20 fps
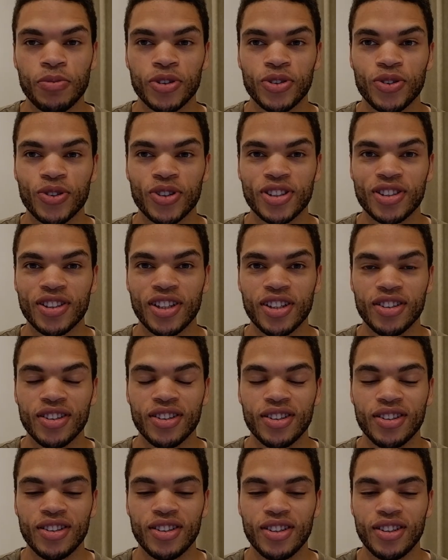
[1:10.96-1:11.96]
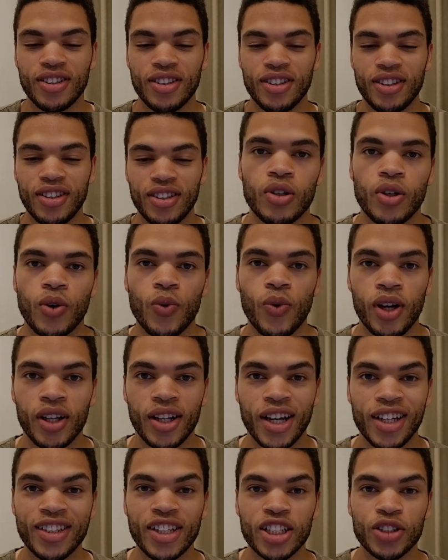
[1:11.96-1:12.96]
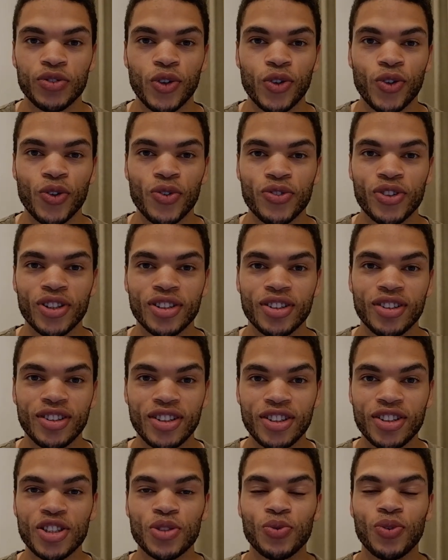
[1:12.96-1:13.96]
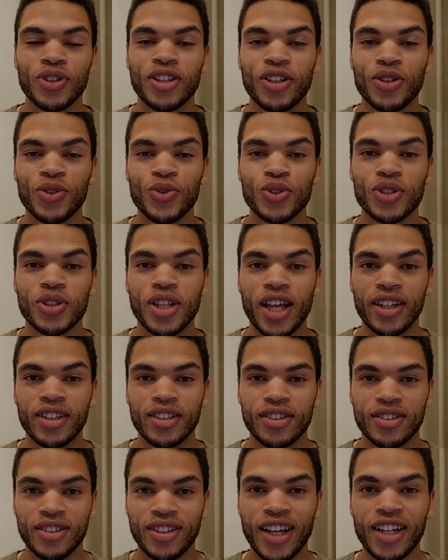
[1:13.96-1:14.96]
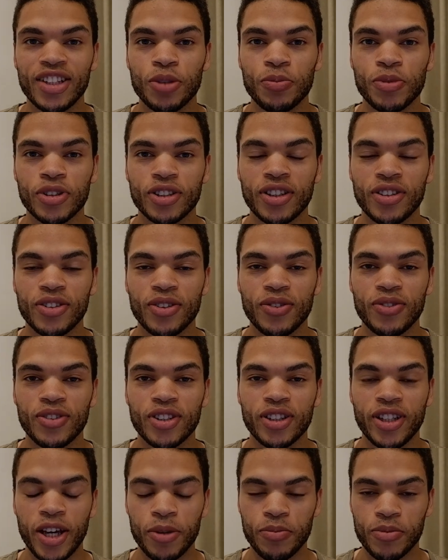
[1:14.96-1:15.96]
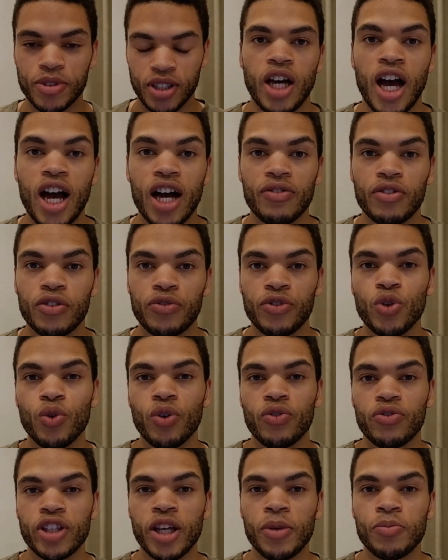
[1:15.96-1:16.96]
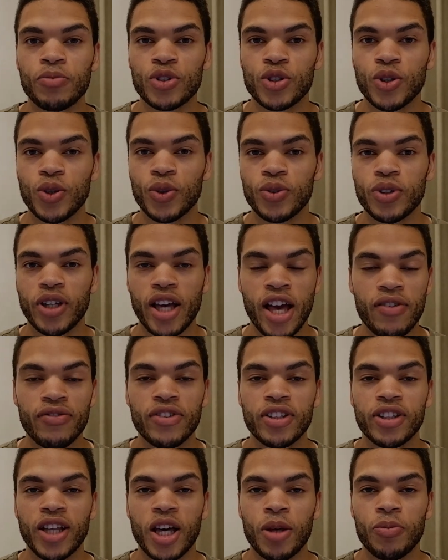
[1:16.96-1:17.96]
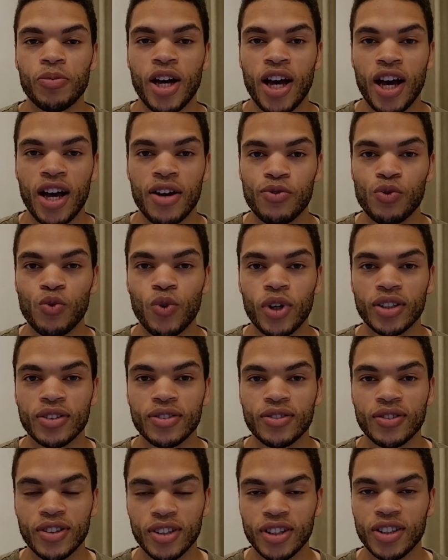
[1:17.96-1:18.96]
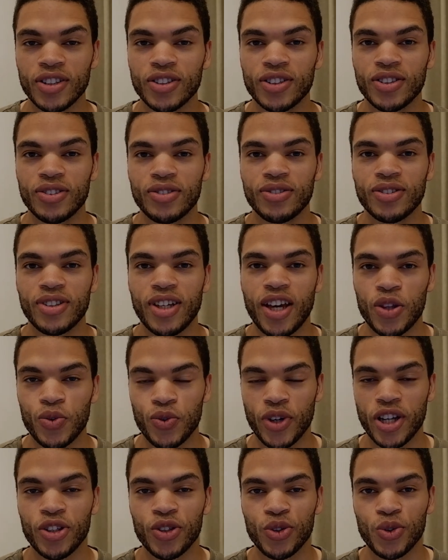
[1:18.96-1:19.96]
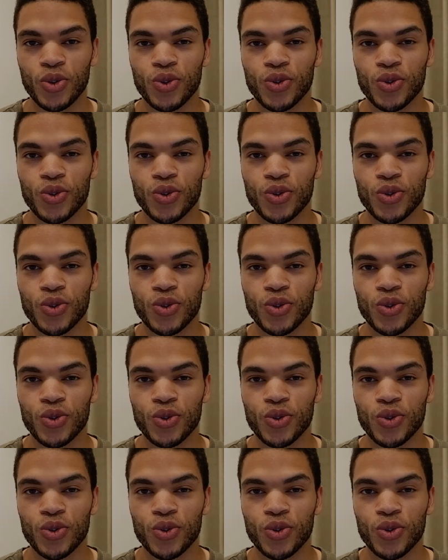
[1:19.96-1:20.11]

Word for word: I'm a tourist then. Well, I dress for comfort. This is what I use like ninety percent of the times. I have a few of them, so every time I have one cleaned and ready to